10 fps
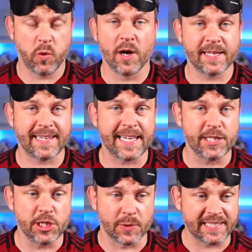quiet date
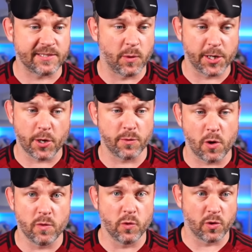newest, so I don't
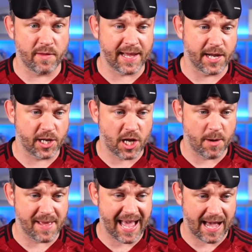know the order they're going to
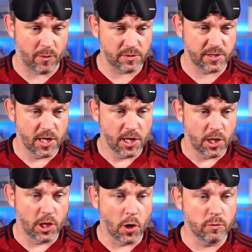come out.
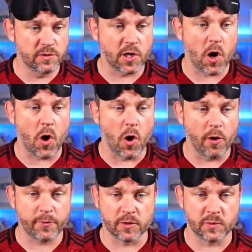Loans are
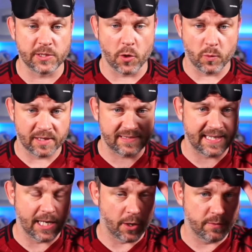off because we don't want to
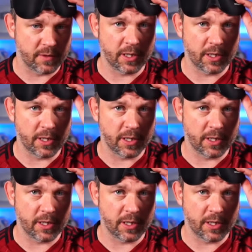see loans.